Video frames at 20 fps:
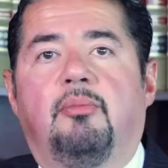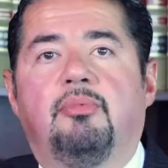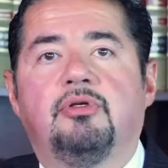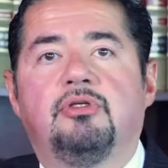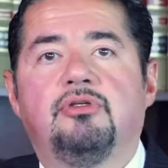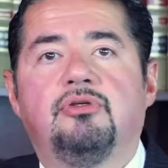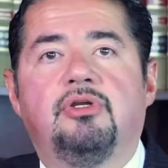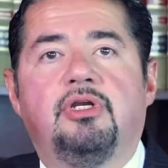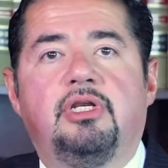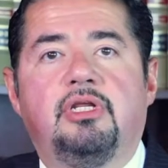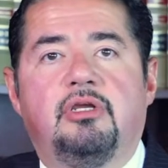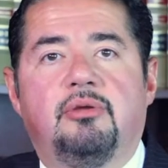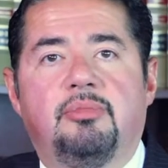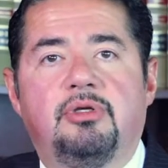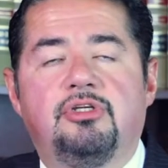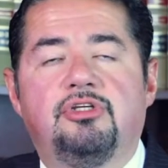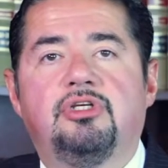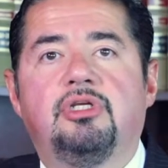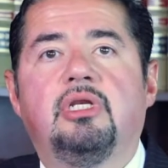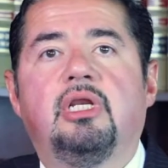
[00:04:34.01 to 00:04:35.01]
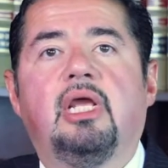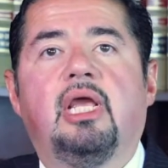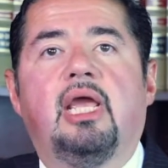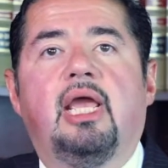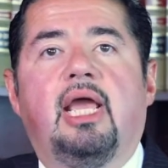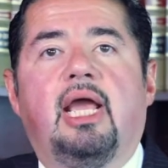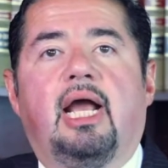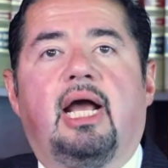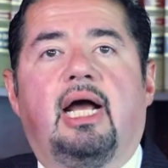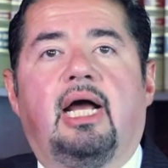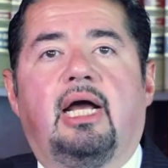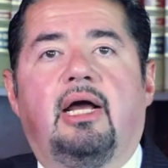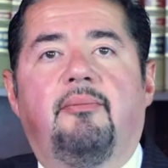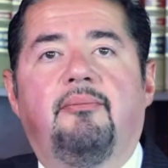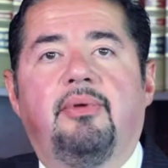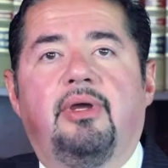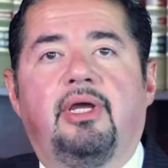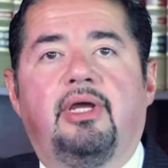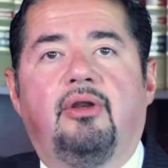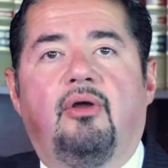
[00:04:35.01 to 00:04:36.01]
Opportunity Commission,
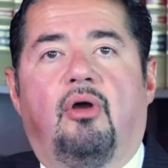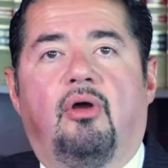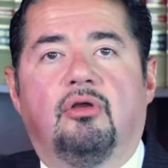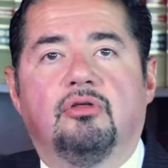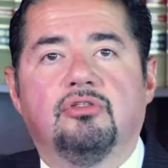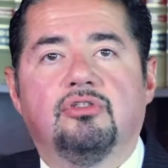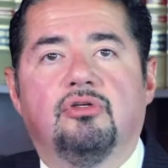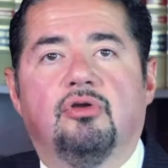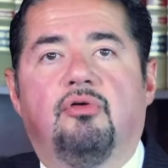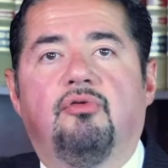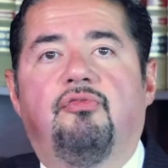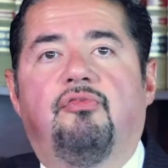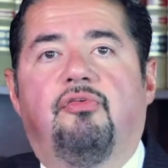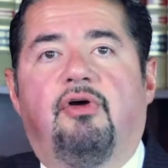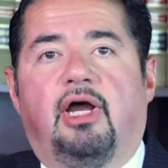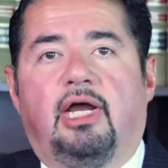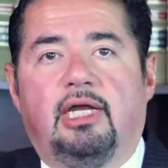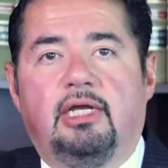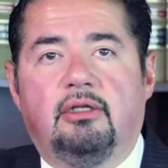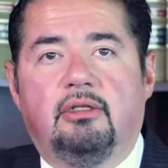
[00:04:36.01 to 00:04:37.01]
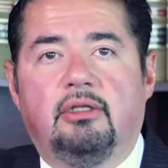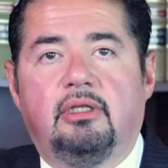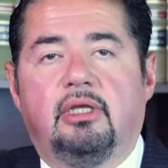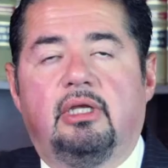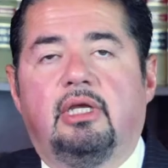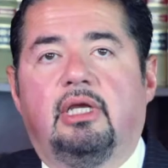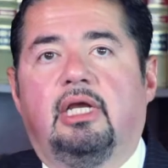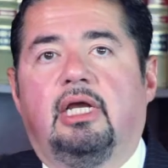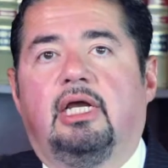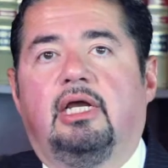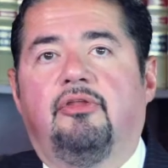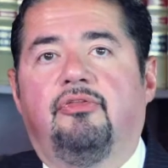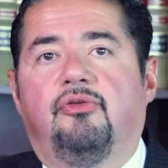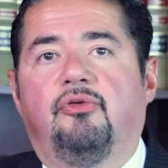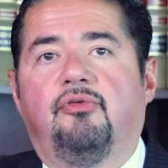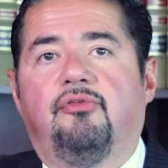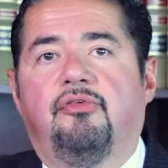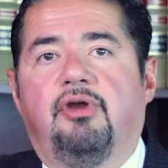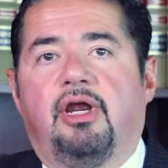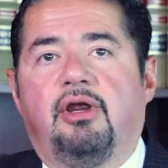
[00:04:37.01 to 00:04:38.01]
and also file
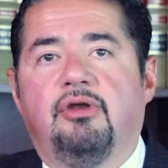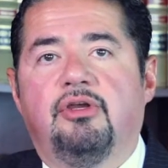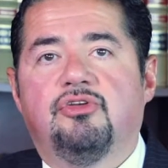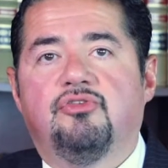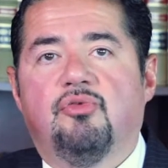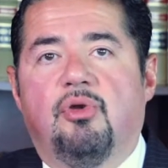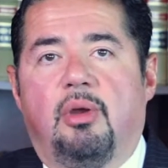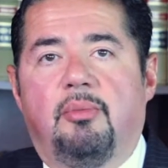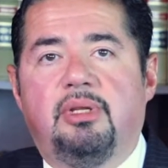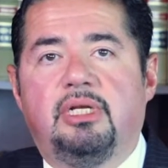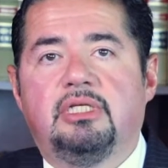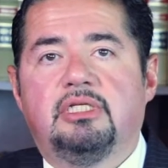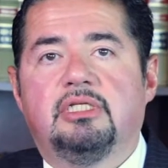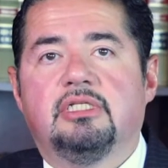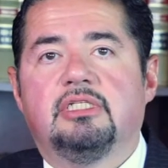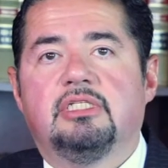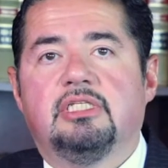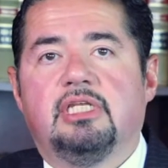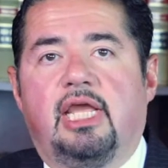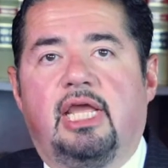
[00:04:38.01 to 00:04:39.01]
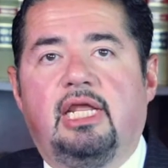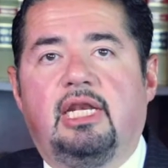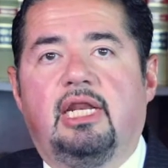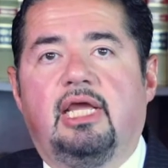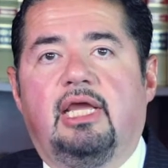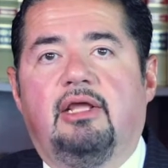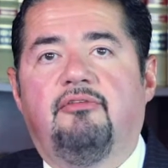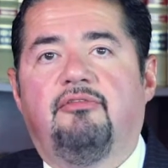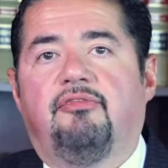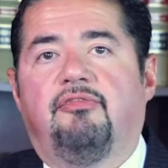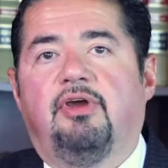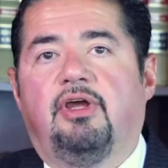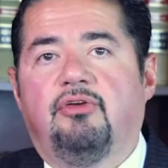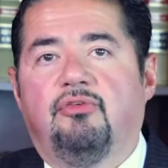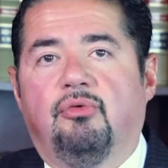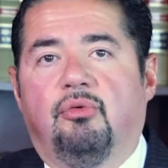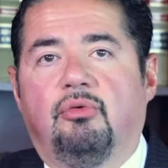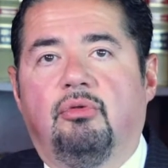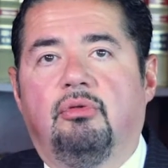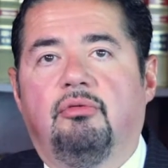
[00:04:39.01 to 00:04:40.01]
through various remedies in state and
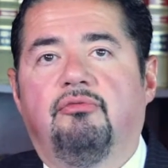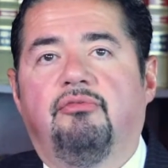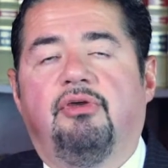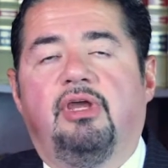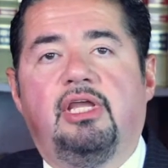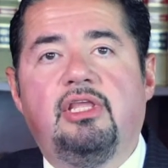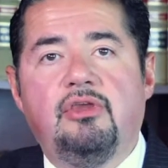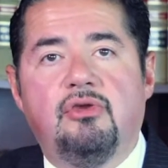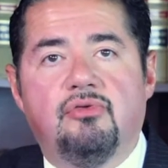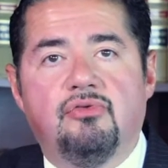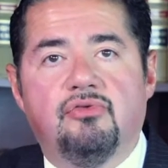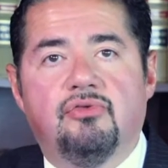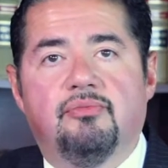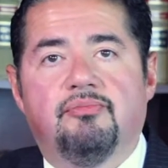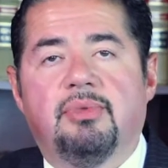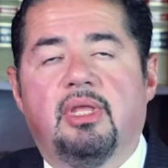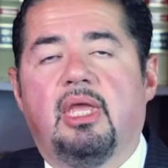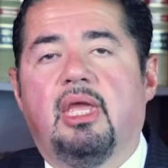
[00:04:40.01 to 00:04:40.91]
federal venues.